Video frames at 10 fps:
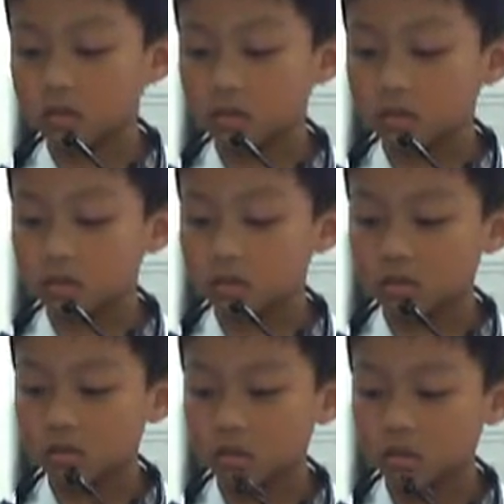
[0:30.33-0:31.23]
Yeah.
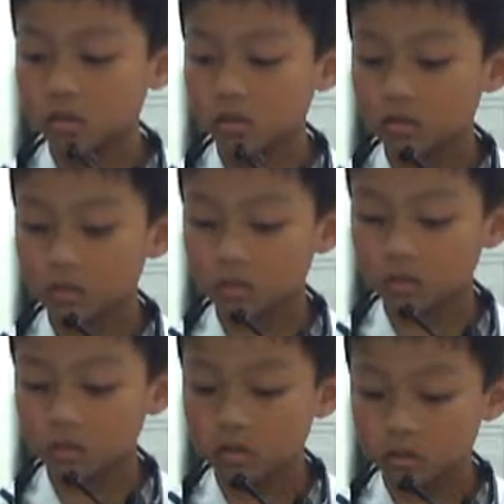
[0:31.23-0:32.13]

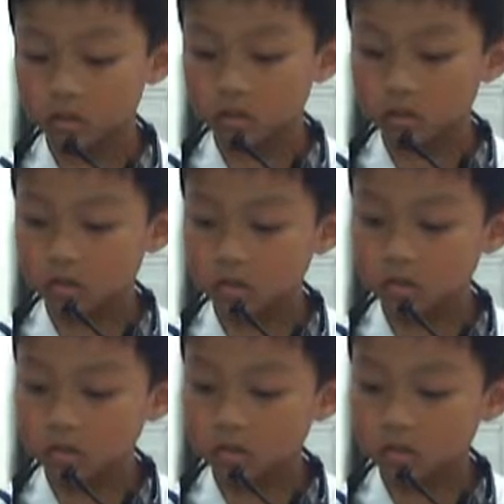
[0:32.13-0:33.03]
What are these?